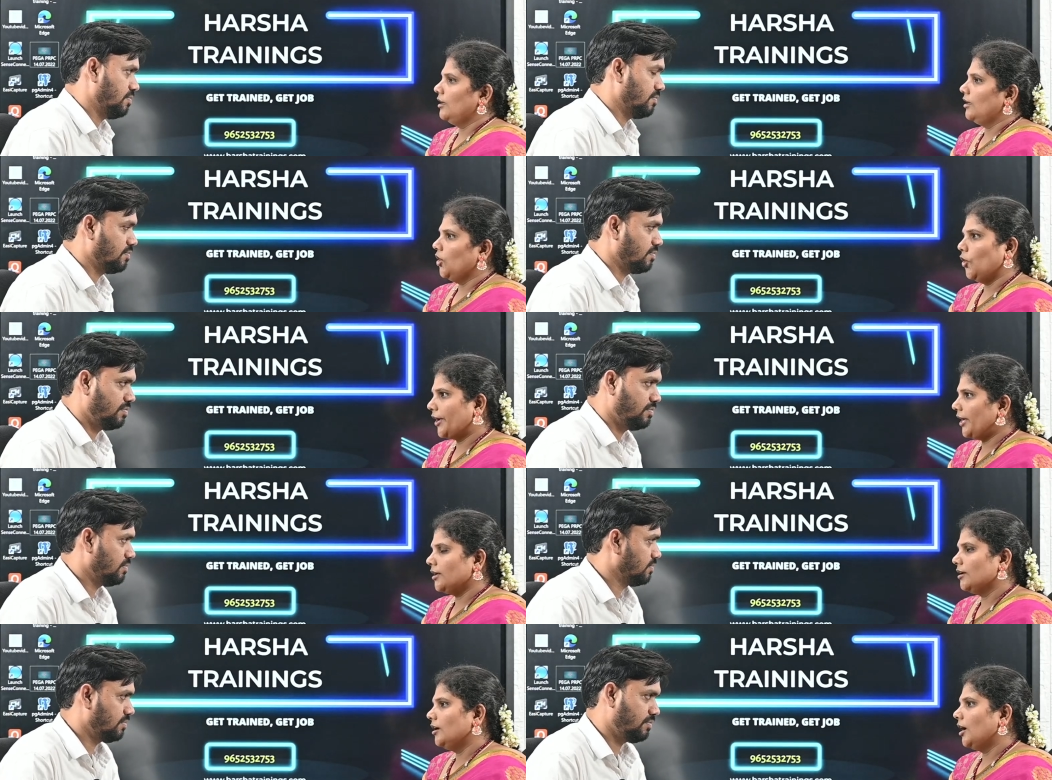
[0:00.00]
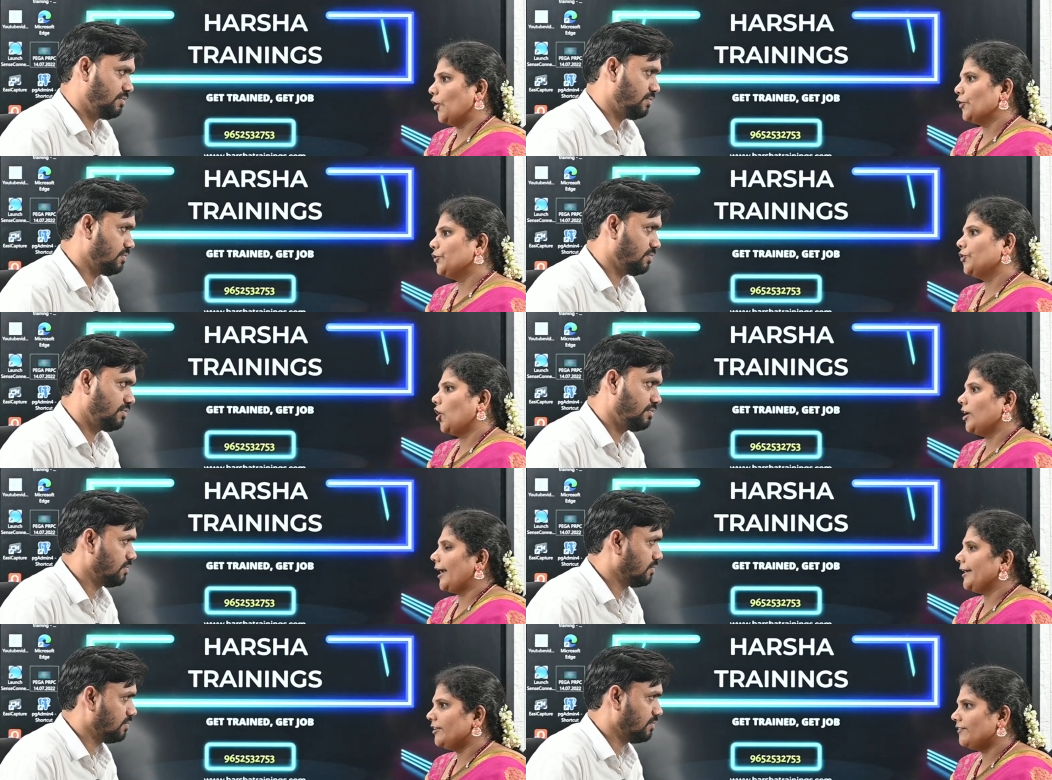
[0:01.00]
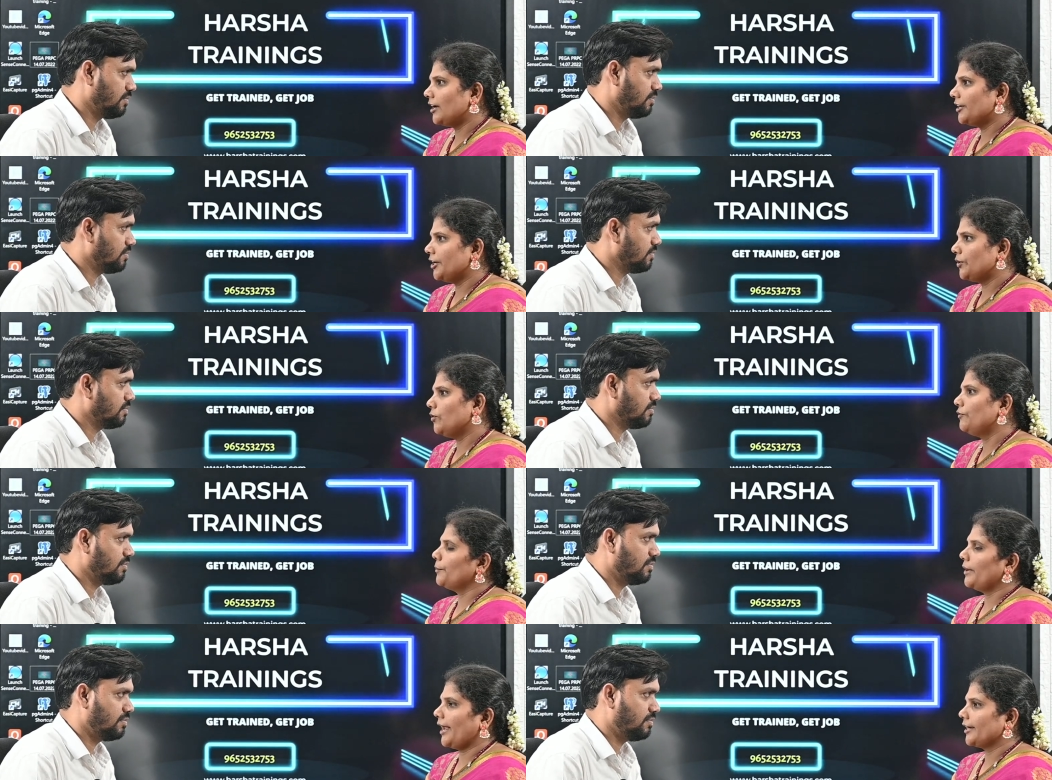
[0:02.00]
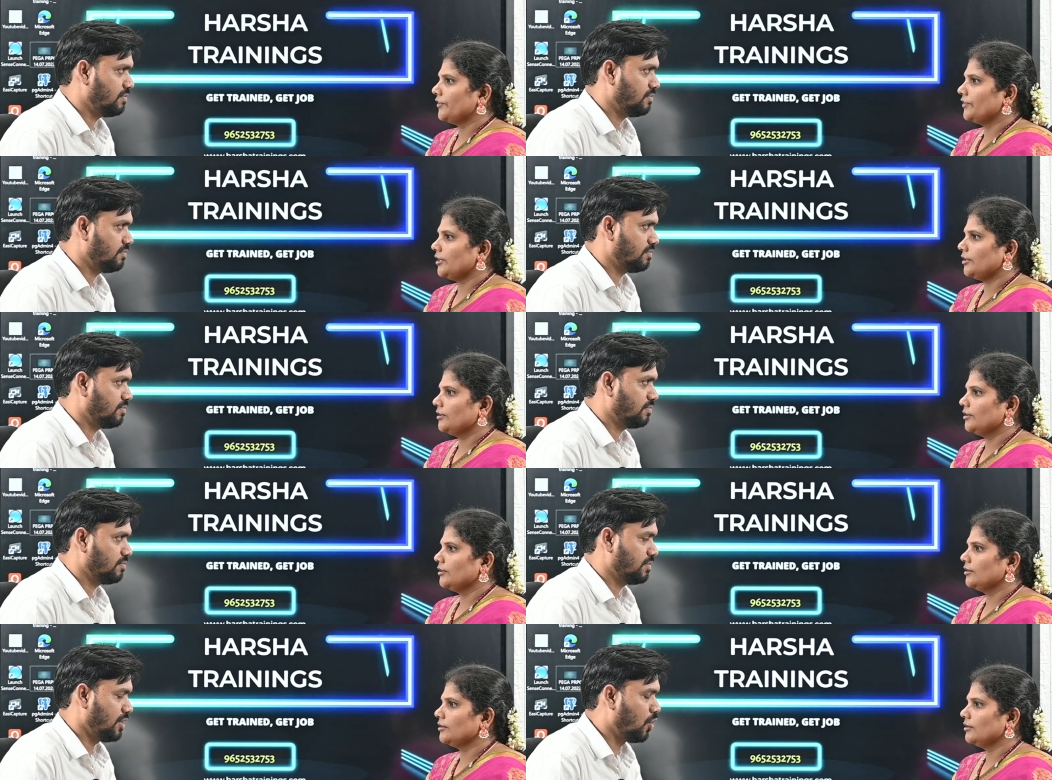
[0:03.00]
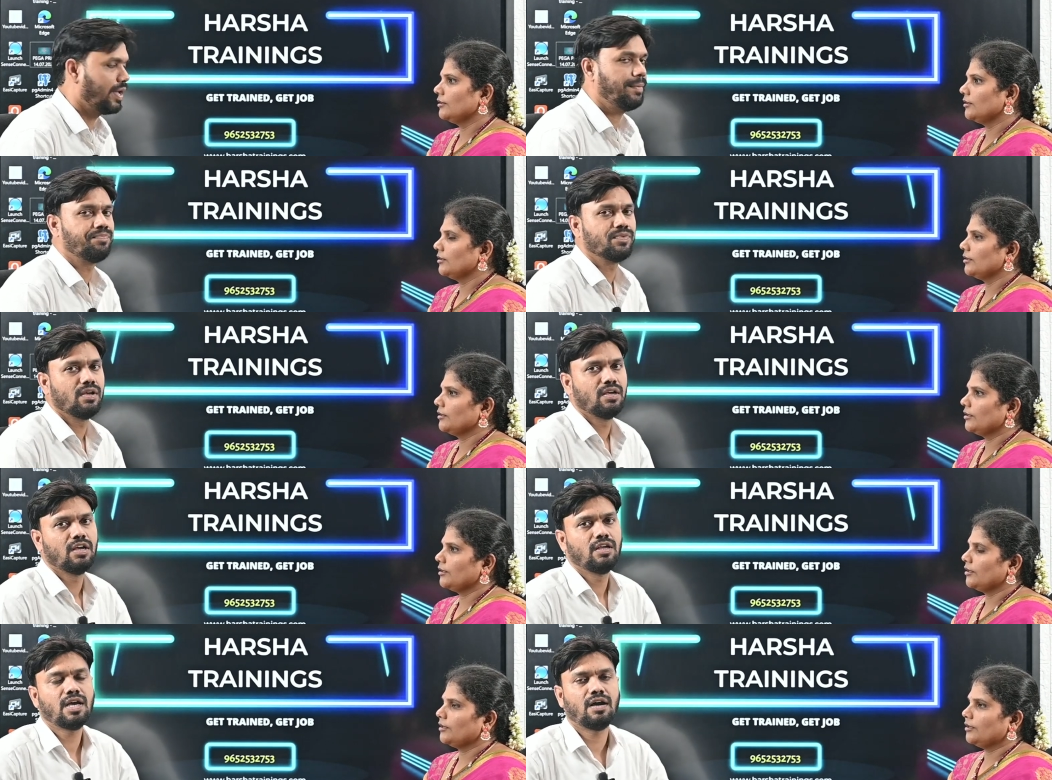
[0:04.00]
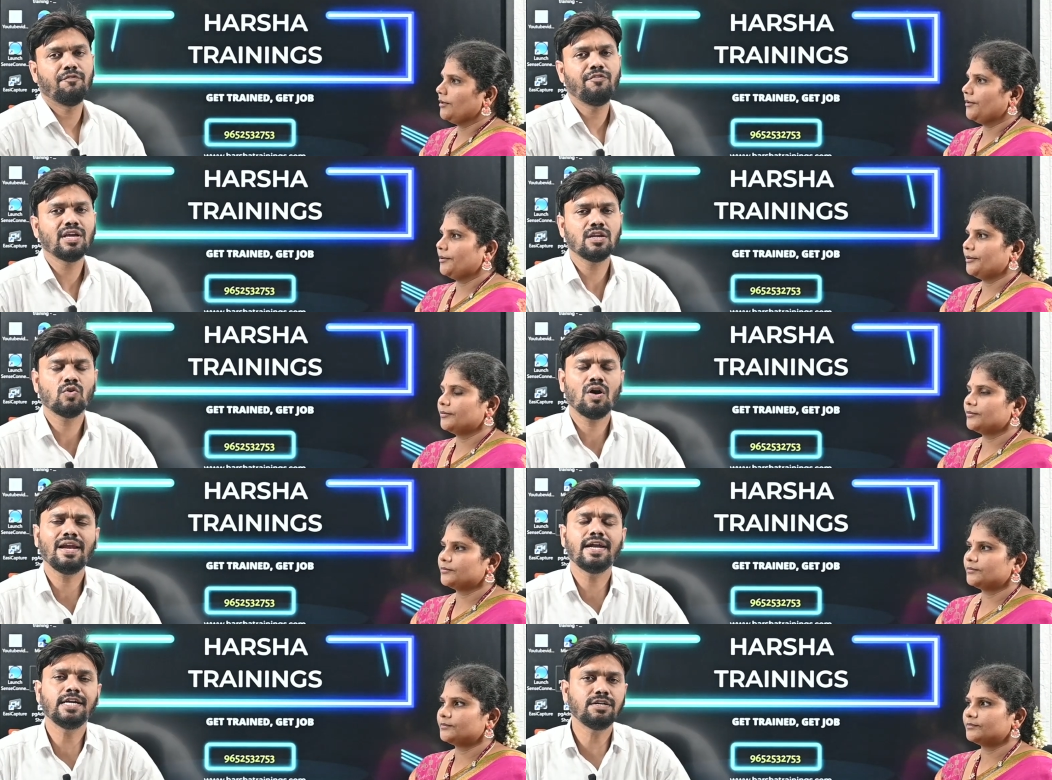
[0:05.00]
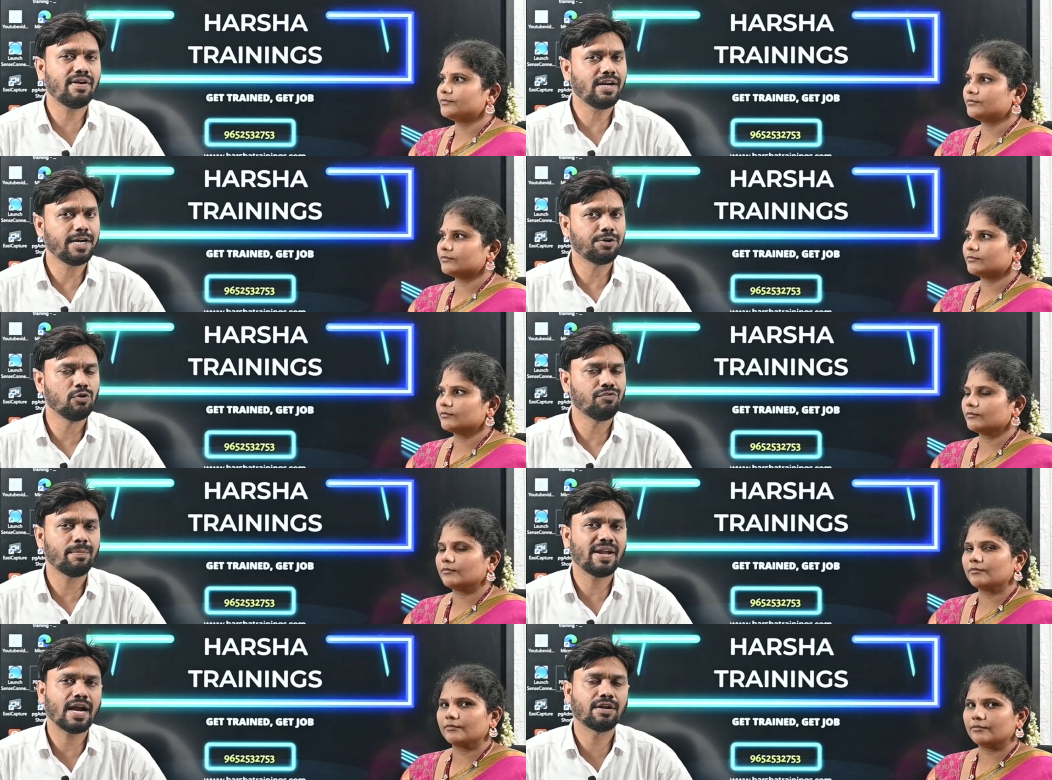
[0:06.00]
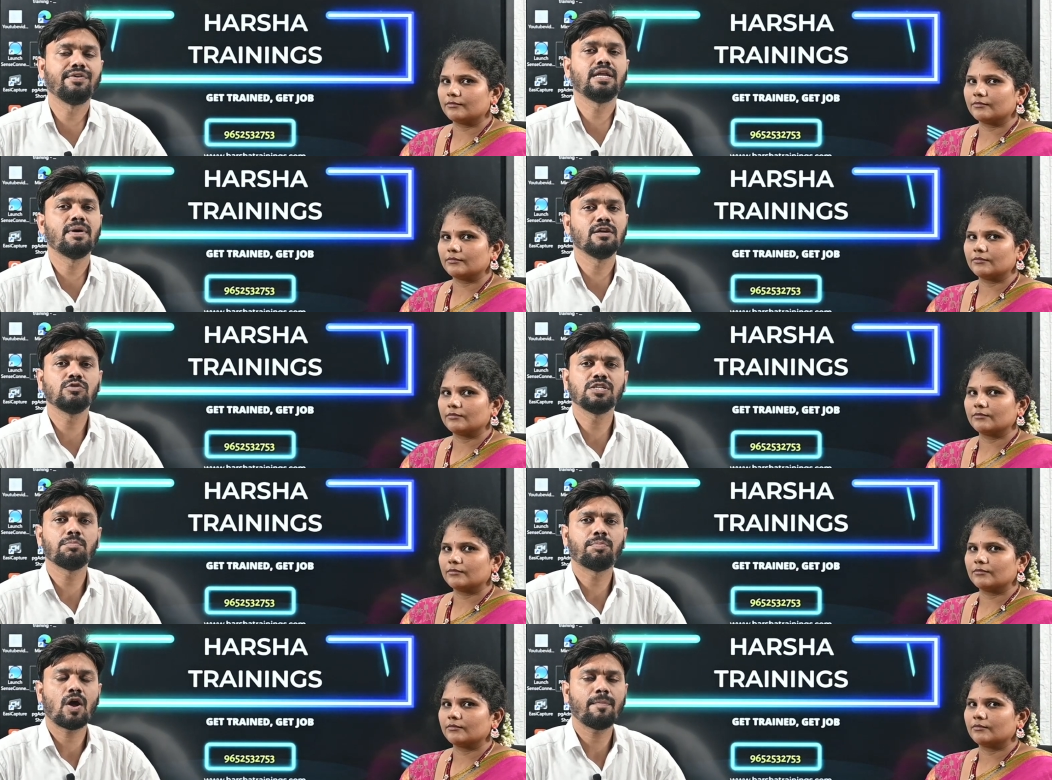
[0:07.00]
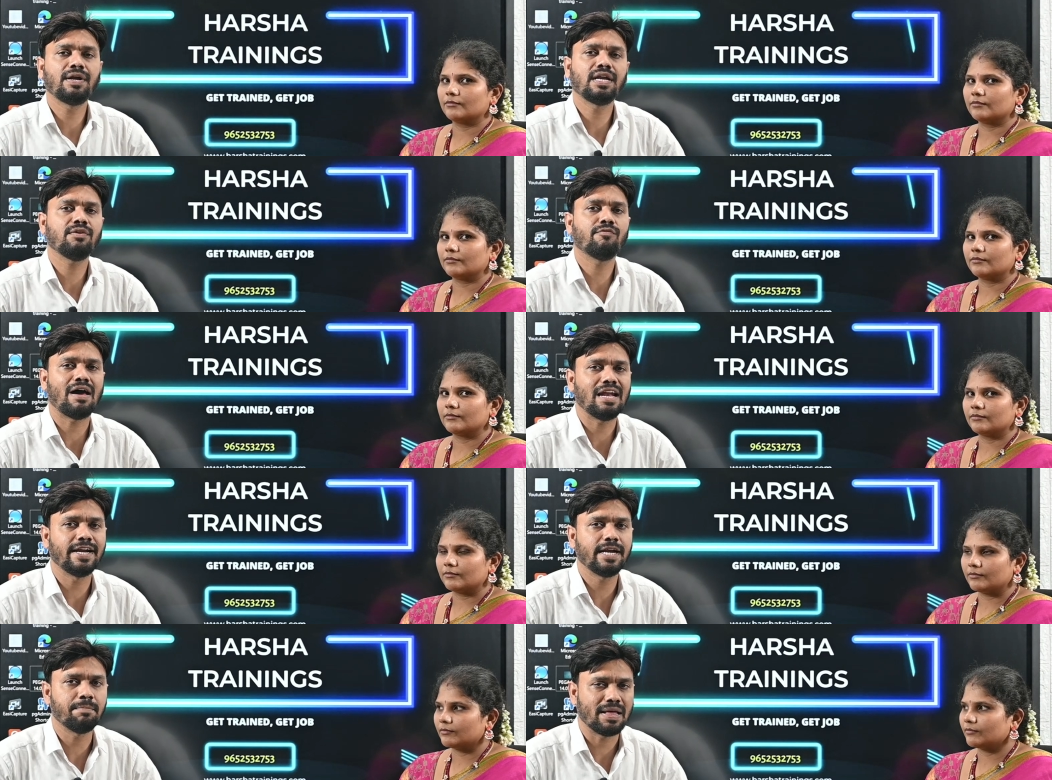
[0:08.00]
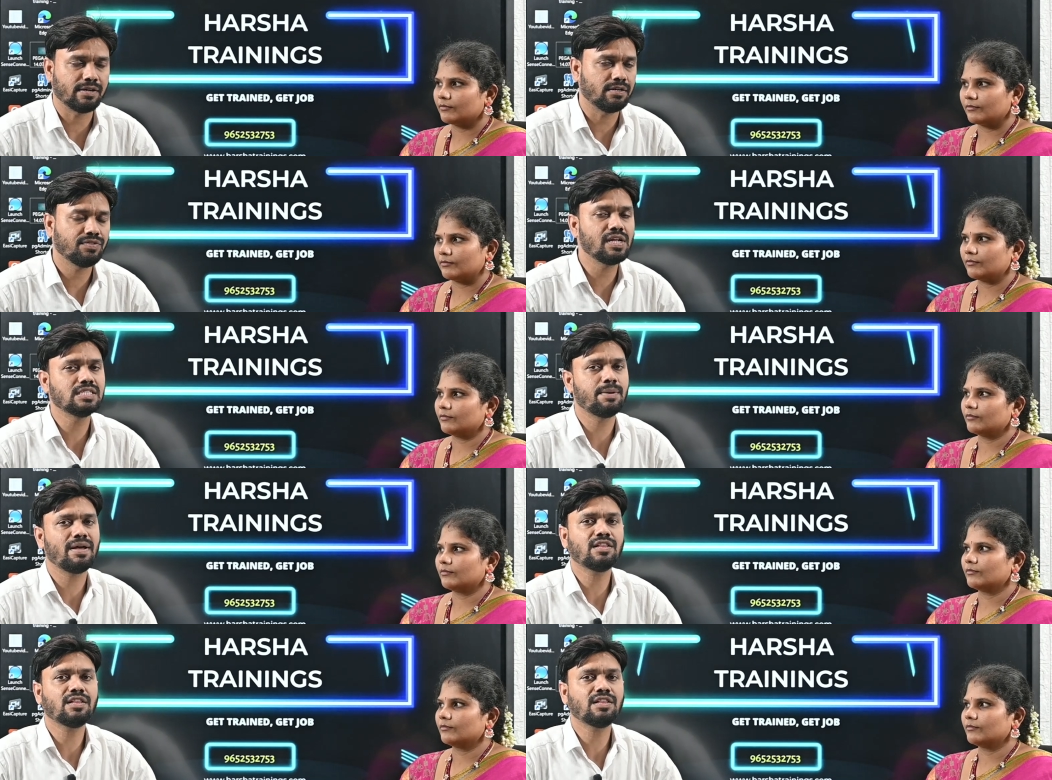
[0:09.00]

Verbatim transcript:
Speaker 1: Okay. How to call edit validate rule from an activity?
Speaker 2: Okay. Yeah, we can call an edit validate rule from an activity by using property validate method. There is a method